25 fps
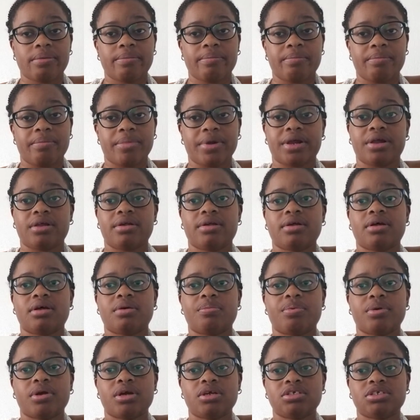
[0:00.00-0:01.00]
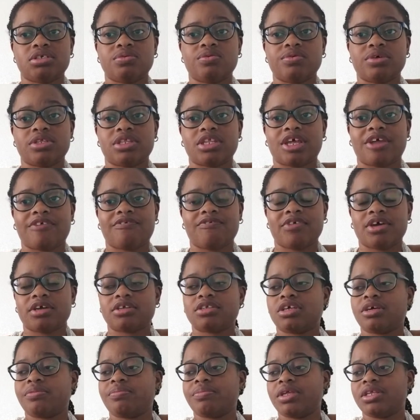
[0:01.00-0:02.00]
But a person with that fucked
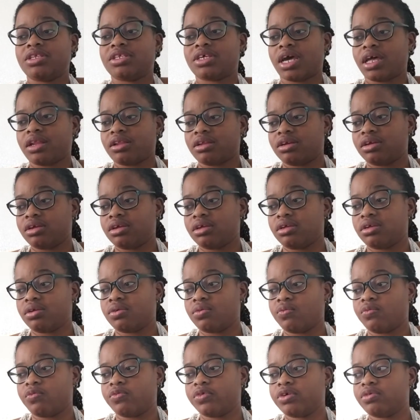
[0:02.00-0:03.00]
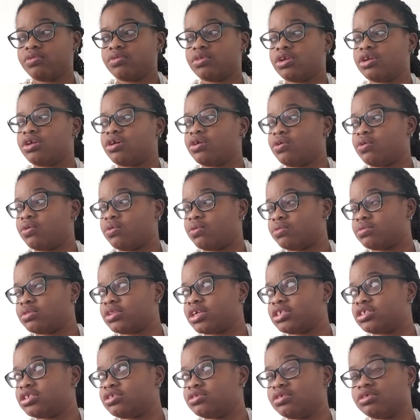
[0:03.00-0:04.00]
up mentality will know
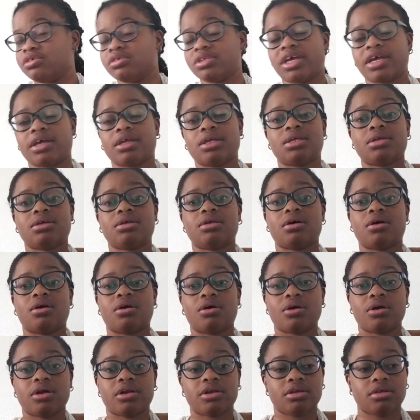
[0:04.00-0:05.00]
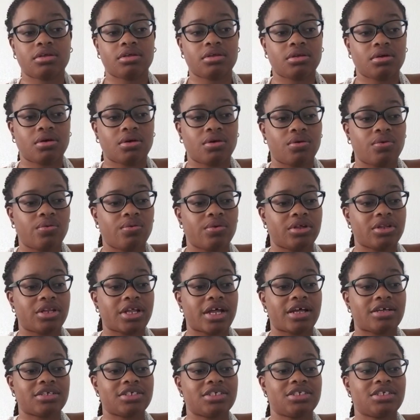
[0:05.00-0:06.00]
that you're that good-hearted, oh, well,
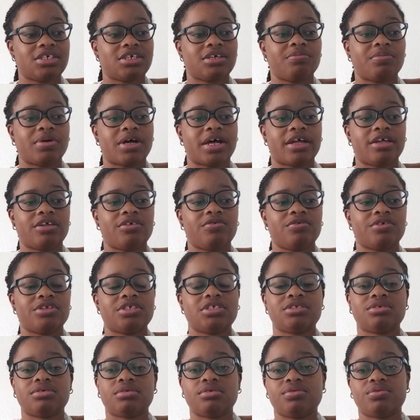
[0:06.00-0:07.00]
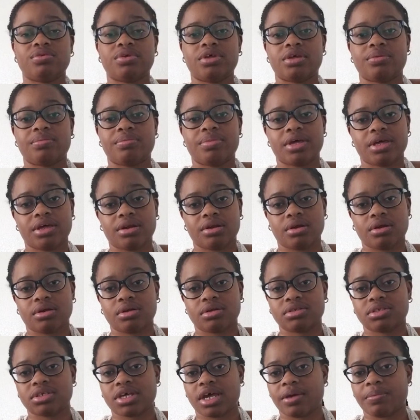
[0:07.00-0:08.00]
I'll stick by you until you get better
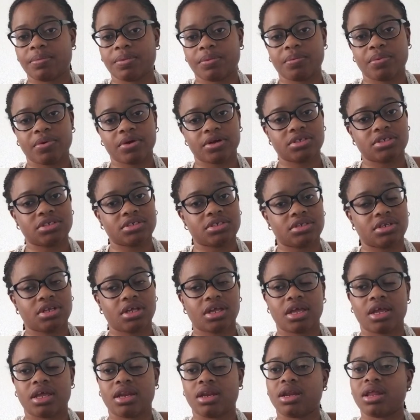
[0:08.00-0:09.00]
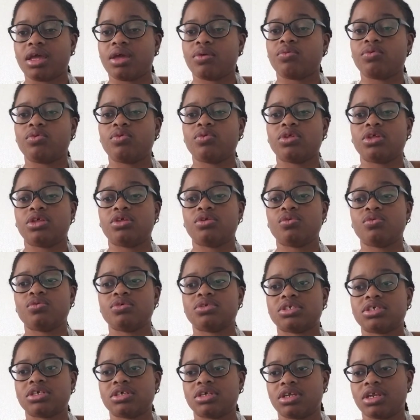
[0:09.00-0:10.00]
type of person. And they will
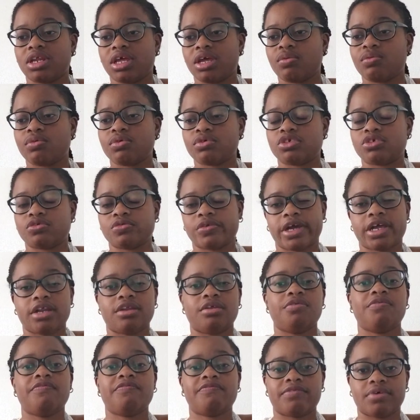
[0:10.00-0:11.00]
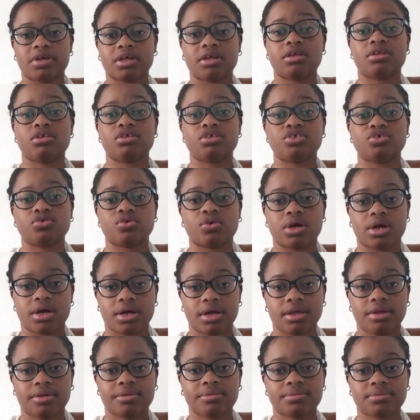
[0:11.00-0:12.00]
use it and they will drain you fucking dry.
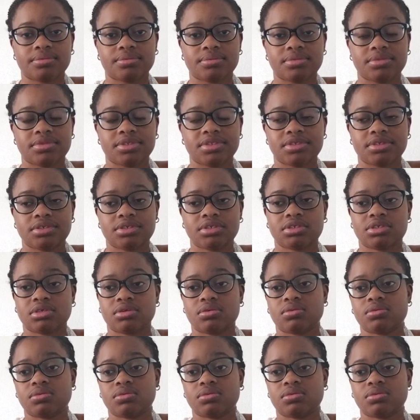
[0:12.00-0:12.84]
So,